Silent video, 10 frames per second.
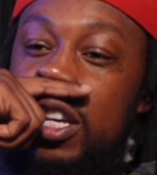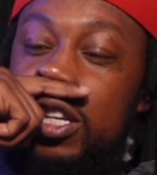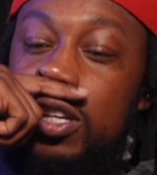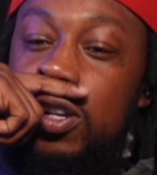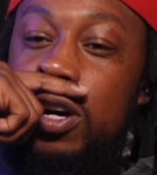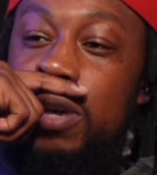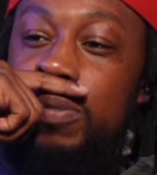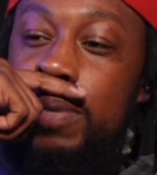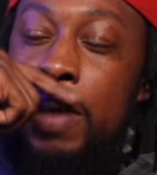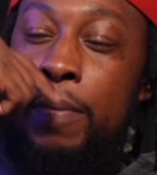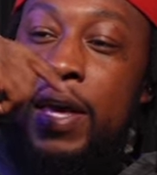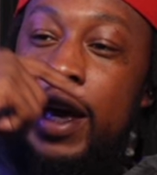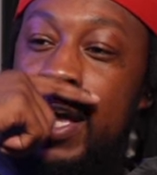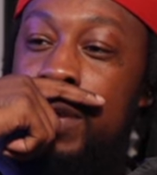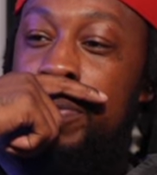You know what I mean? My man
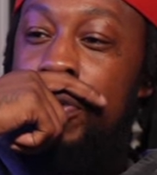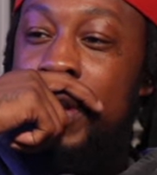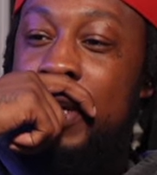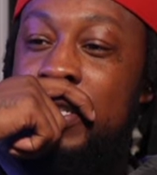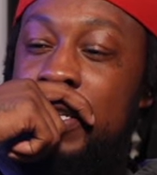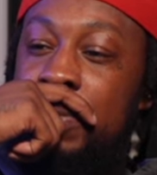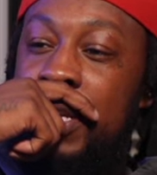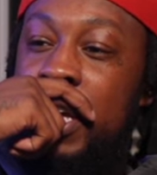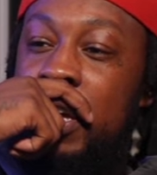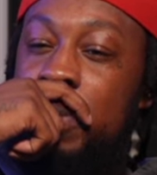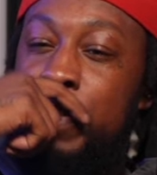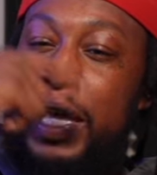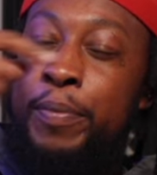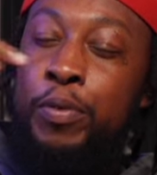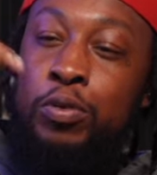had to point out to me that
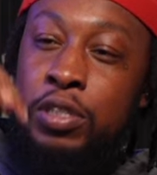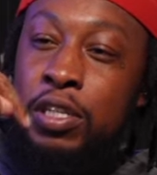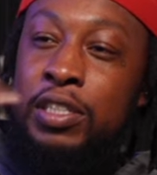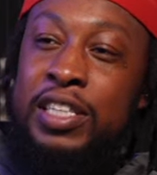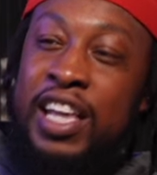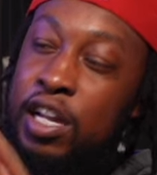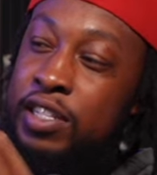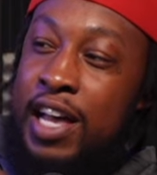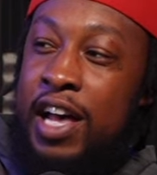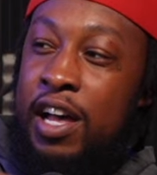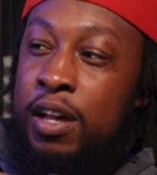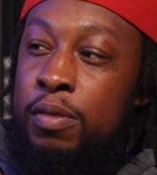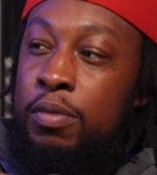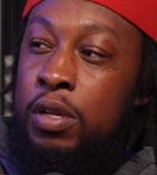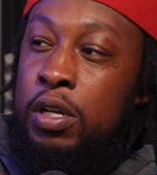people took their
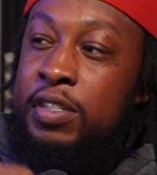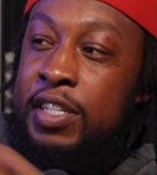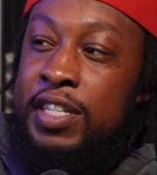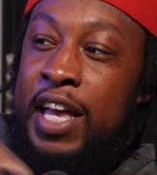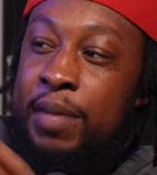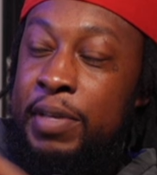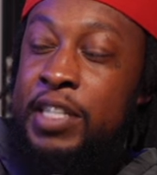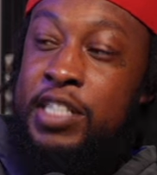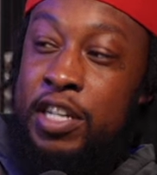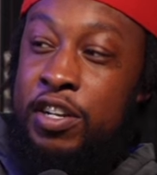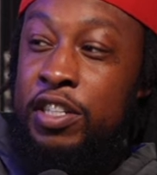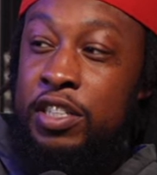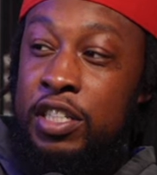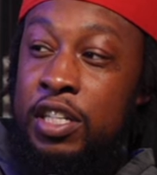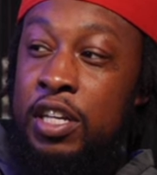time to take me
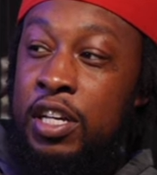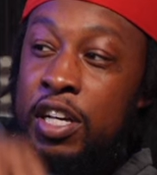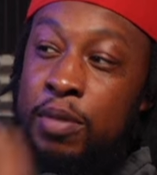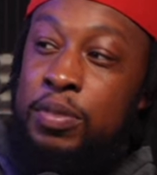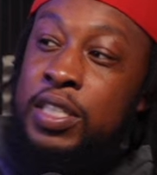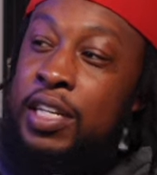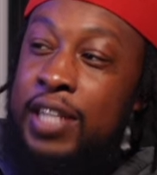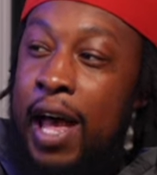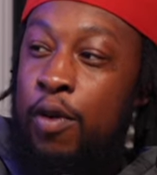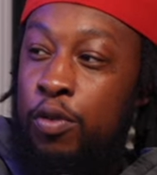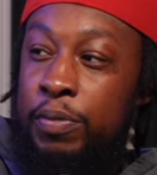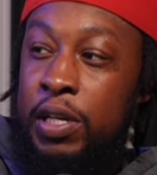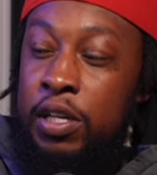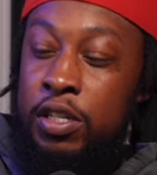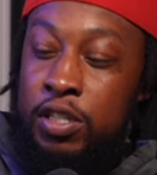seriously, come sit down with
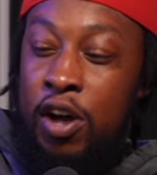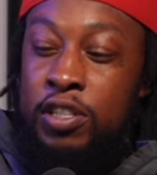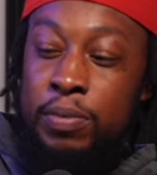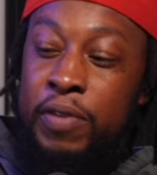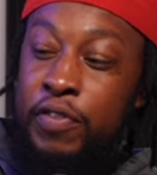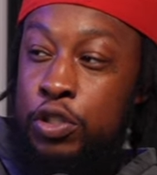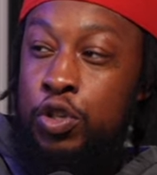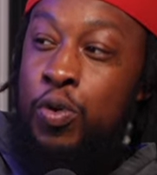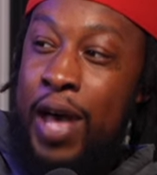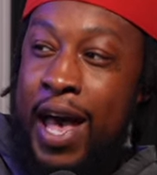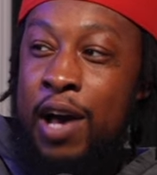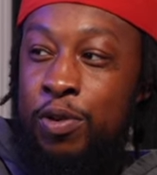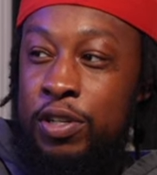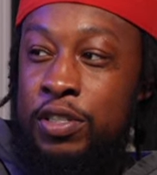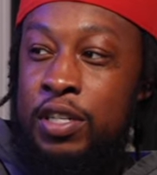me, talk to me for two
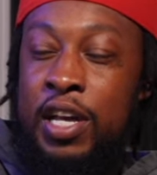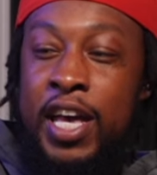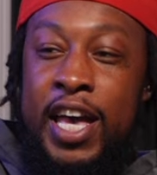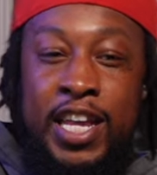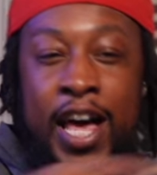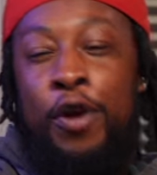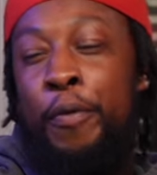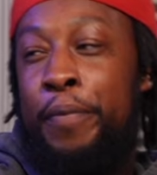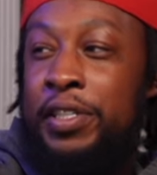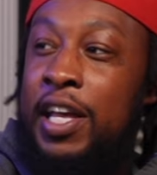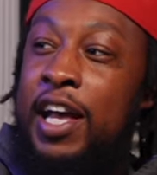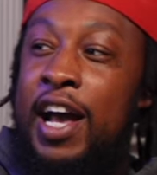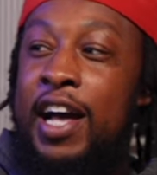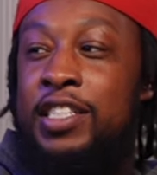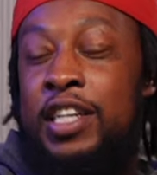hours, and I don't put their
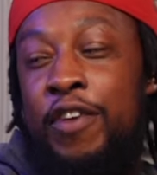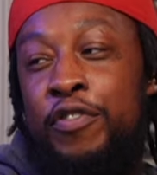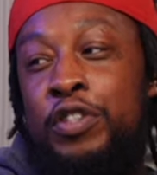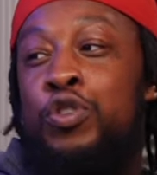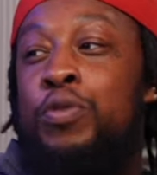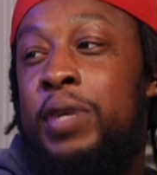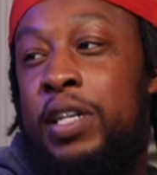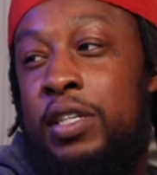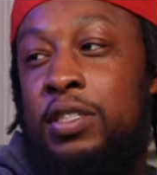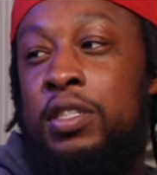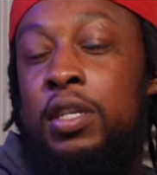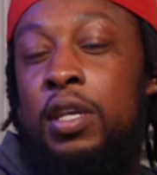content out for two months